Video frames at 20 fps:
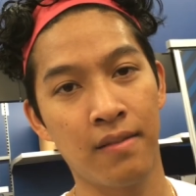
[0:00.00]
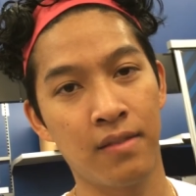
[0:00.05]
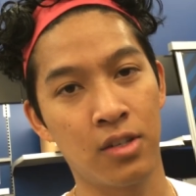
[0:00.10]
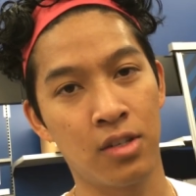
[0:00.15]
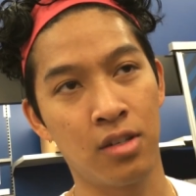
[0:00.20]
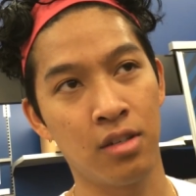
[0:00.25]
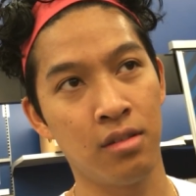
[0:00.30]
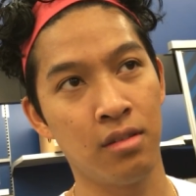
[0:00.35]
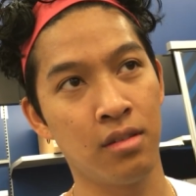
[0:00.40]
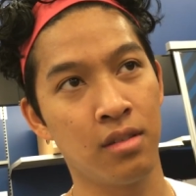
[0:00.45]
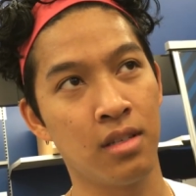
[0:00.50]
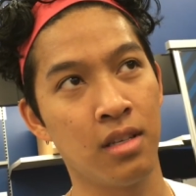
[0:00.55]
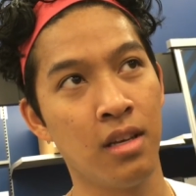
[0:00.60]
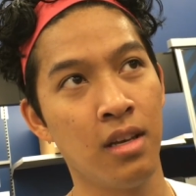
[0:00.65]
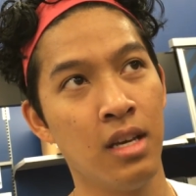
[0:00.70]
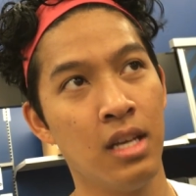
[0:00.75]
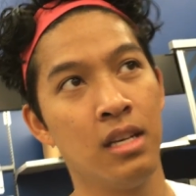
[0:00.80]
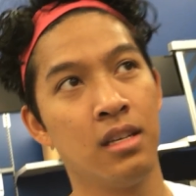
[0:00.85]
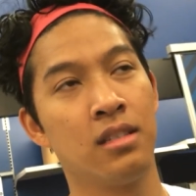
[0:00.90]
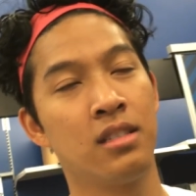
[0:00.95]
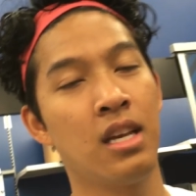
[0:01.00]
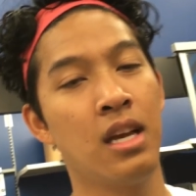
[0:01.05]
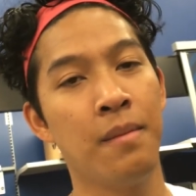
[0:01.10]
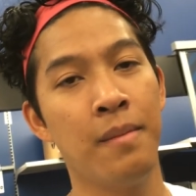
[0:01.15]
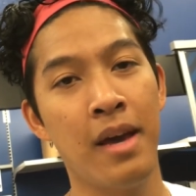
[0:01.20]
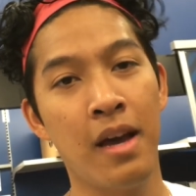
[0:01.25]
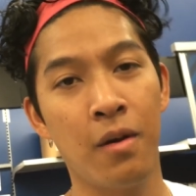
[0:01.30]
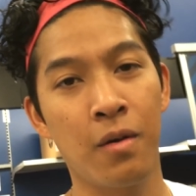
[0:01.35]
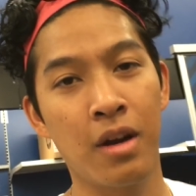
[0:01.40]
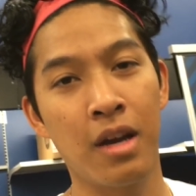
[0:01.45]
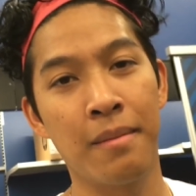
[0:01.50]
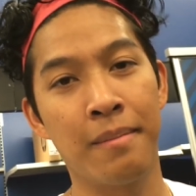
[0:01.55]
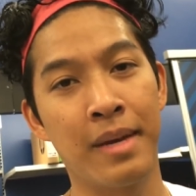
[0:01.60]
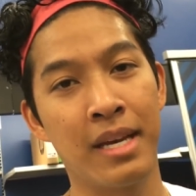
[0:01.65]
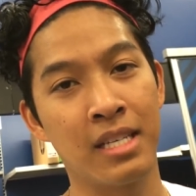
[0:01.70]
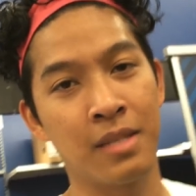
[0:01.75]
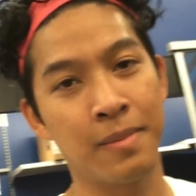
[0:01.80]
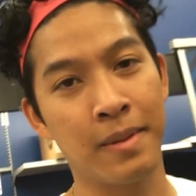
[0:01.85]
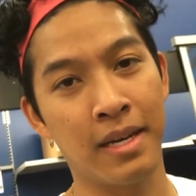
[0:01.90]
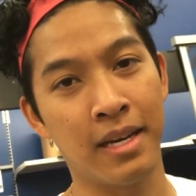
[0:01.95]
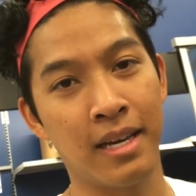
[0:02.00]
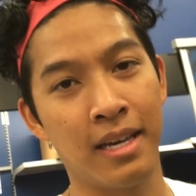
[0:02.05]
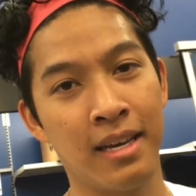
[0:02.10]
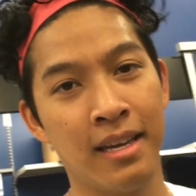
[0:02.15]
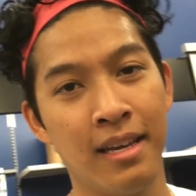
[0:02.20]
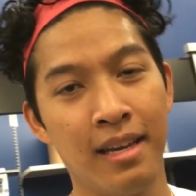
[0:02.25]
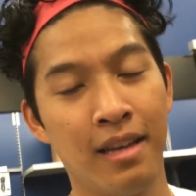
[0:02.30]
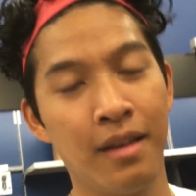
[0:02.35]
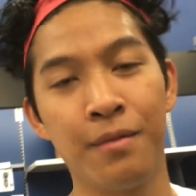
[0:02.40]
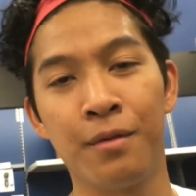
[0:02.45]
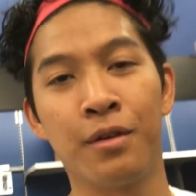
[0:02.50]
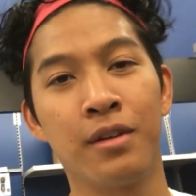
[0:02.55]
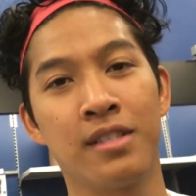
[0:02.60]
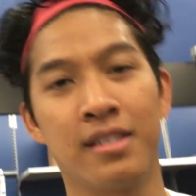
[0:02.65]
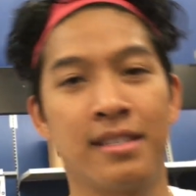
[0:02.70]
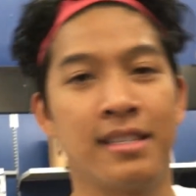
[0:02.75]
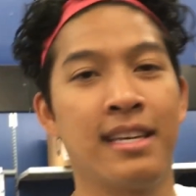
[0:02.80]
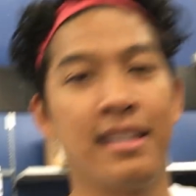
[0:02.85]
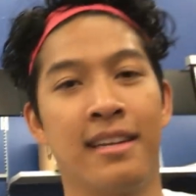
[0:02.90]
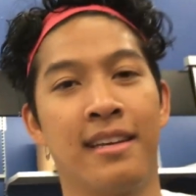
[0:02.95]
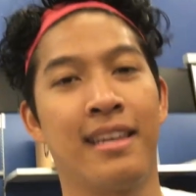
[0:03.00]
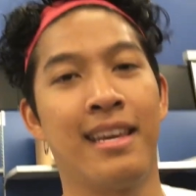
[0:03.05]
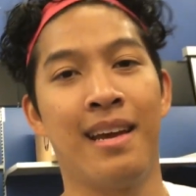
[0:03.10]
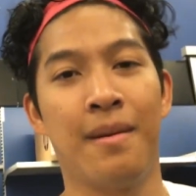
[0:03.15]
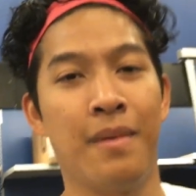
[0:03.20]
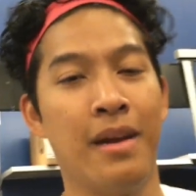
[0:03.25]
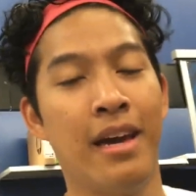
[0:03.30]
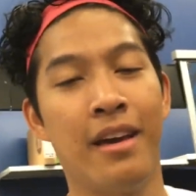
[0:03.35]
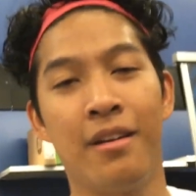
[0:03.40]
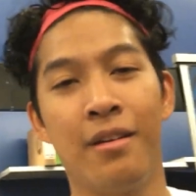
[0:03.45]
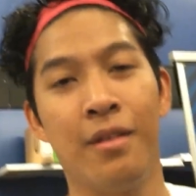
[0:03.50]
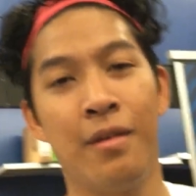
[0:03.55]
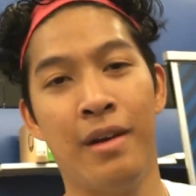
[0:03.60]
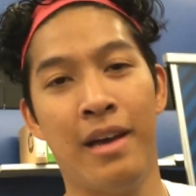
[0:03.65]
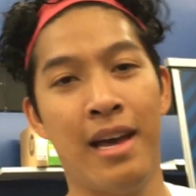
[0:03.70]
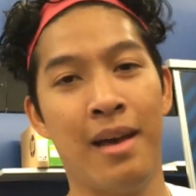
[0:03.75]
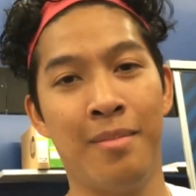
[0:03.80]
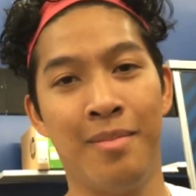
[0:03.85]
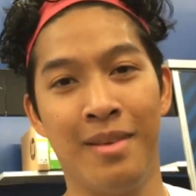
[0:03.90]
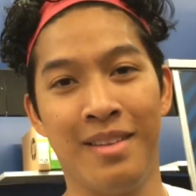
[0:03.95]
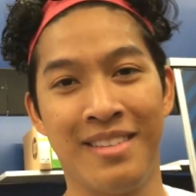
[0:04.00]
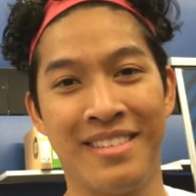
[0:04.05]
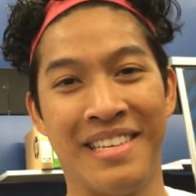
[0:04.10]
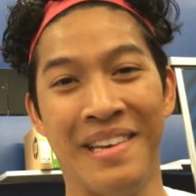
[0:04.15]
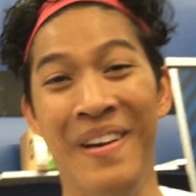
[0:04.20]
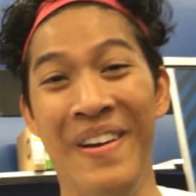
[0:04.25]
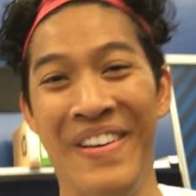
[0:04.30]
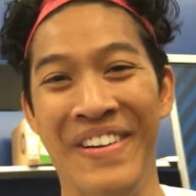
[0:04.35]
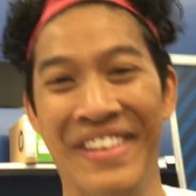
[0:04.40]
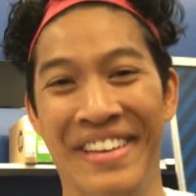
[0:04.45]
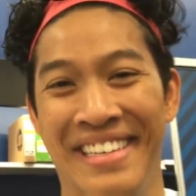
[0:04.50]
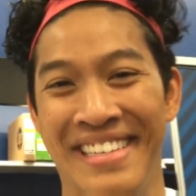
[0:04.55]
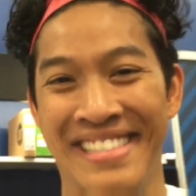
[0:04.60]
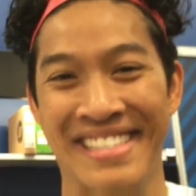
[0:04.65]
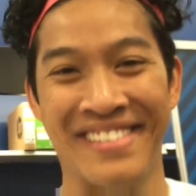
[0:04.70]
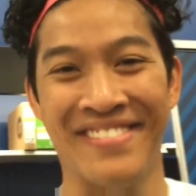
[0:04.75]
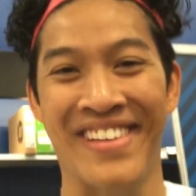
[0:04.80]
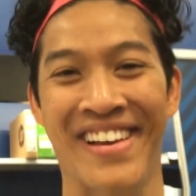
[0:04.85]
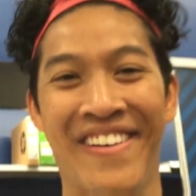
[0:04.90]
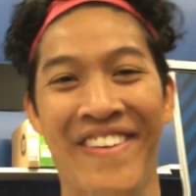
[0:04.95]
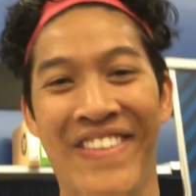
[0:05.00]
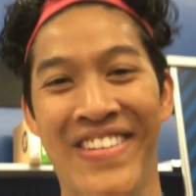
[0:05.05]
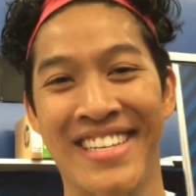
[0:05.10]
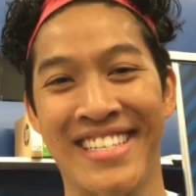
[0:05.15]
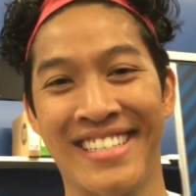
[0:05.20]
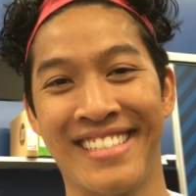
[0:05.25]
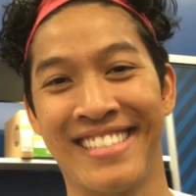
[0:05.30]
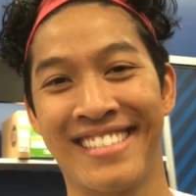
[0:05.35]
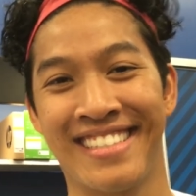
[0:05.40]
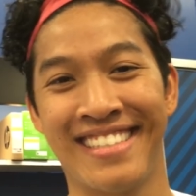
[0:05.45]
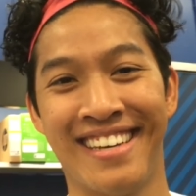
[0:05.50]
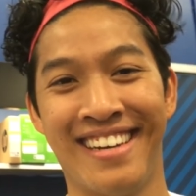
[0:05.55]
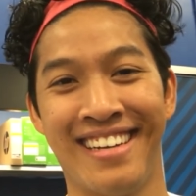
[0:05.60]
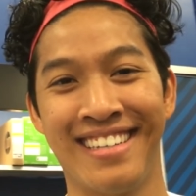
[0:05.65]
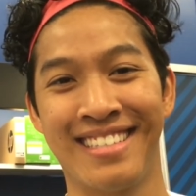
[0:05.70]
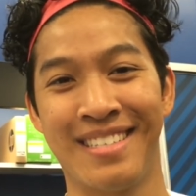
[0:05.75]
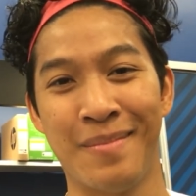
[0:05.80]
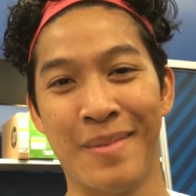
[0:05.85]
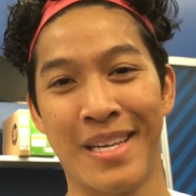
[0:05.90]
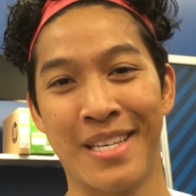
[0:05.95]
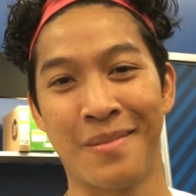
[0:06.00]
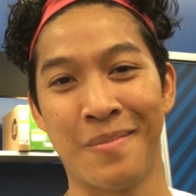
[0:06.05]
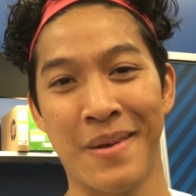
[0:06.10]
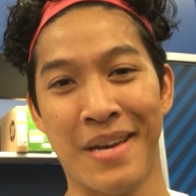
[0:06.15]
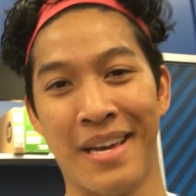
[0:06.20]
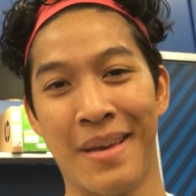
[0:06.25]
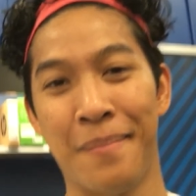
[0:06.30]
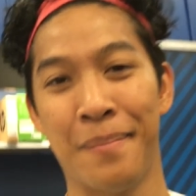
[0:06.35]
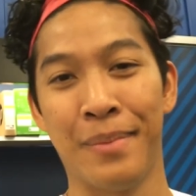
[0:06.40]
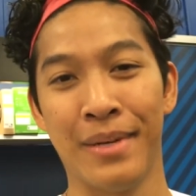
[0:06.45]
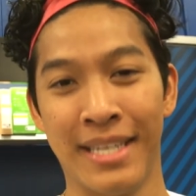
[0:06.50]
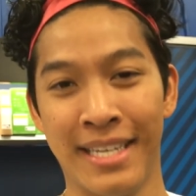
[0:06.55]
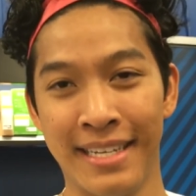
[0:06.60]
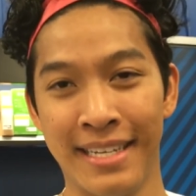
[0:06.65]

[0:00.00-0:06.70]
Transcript: have the shoes. Somehow we're at Best Buy, and Roi's just getting a camera. I don't know what happened, so somehow we just got to Best Buy.